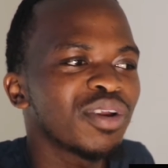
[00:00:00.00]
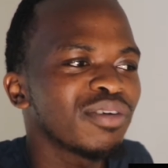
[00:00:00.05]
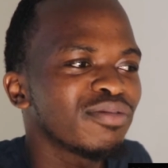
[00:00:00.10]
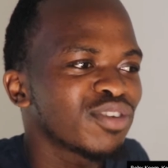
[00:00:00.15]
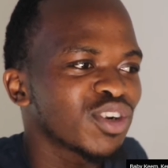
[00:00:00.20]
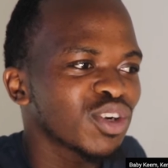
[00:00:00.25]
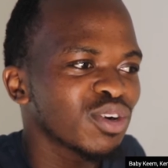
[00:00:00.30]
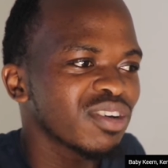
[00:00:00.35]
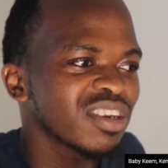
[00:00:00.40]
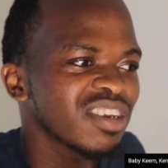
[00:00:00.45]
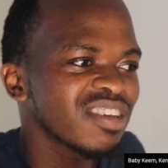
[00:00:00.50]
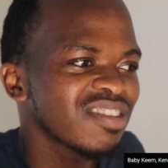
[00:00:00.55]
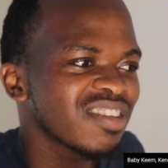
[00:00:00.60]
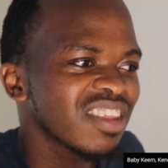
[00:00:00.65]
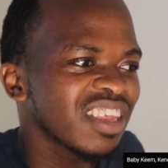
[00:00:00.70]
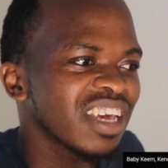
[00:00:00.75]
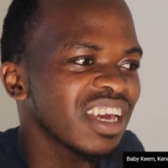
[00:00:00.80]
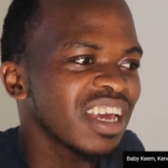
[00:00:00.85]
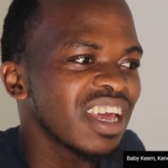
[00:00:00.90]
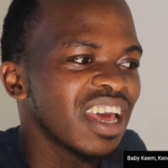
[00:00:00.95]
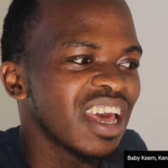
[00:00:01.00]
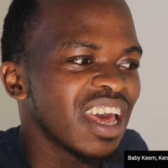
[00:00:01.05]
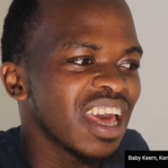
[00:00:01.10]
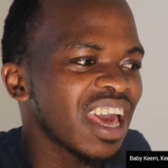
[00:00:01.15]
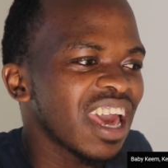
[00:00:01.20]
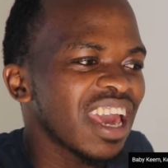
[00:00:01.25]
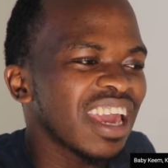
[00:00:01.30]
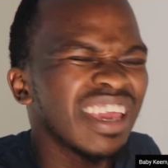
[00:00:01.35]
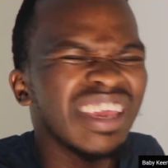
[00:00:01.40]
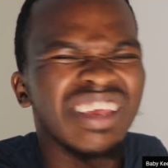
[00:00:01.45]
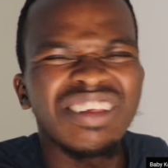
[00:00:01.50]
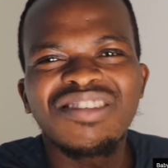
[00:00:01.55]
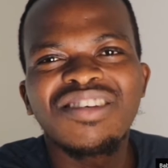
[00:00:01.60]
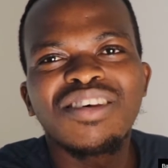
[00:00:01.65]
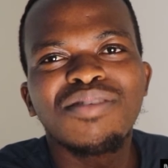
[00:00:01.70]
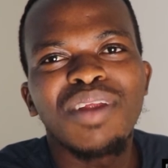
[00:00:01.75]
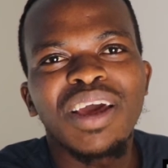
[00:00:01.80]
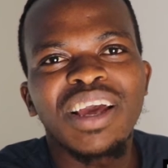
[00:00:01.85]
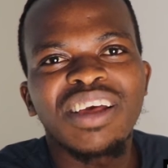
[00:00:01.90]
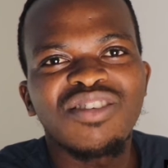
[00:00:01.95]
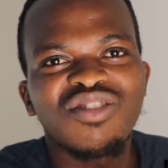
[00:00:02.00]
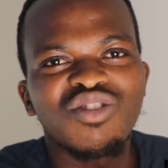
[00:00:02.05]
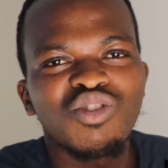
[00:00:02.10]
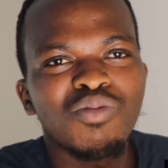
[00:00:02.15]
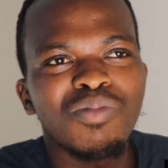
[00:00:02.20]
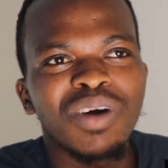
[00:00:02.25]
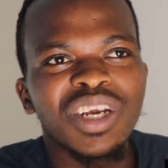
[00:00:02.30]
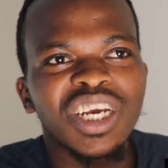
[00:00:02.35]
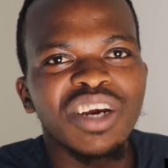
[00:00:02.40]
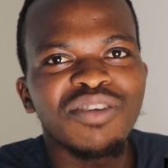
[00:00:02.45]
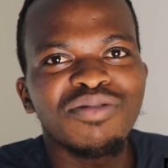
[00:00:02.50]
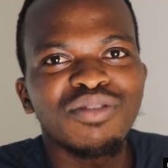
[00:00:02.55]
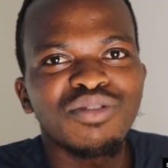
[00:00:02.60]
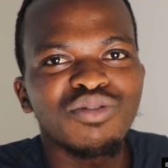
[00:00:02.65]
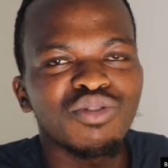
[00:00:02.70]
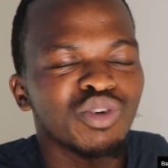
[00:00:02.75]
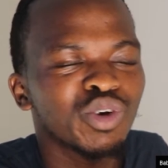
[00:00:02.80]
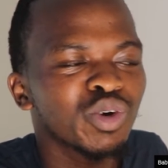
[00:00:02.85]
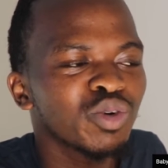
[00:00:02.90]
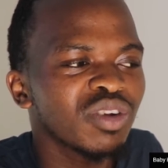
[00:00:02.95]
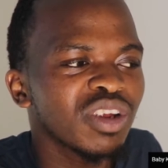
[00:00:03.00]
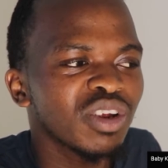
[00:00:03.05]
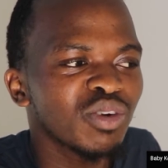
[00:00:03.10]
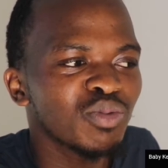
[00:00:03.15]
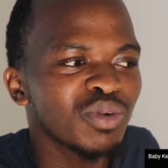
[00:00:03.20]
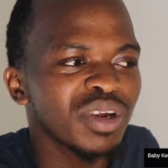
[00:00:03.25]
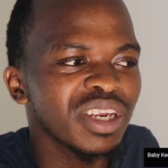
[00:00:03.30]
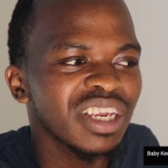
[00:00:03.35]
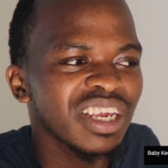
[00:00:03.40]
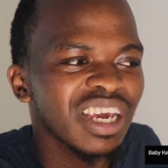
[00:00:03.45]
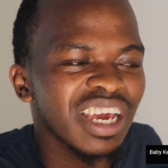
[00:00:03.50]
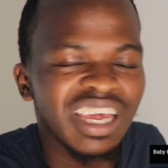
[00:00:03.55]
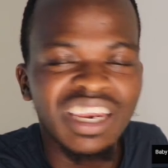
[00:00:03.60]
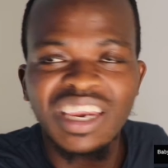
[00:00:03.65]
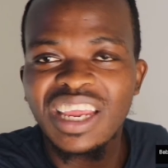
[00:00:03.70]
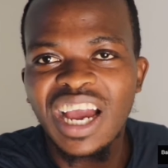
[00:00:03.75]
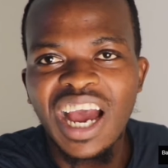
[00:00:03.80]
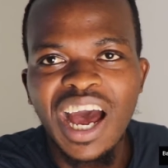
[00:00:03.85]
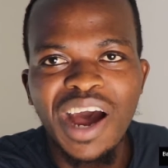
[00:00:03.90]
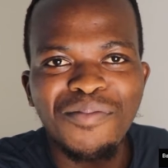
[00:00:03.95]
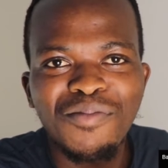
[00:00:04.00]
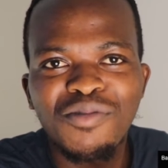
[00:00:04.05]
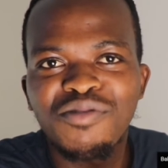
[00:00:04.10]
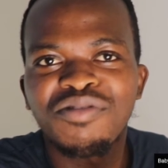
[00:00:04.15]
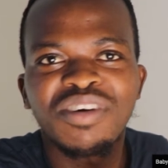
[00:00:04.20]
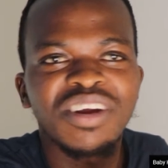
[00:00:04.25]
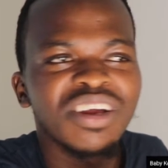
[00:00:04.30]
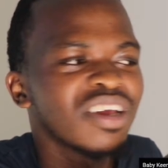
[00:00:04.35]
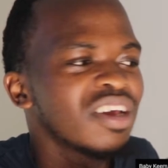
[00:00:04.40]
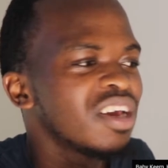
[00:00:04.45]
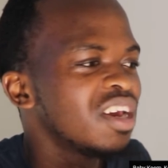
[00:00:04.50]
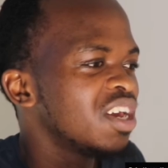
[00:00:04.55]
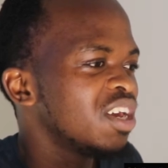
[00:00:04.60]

would have shot this thing. It seemed like it's too much effort to shoot it with the car moving.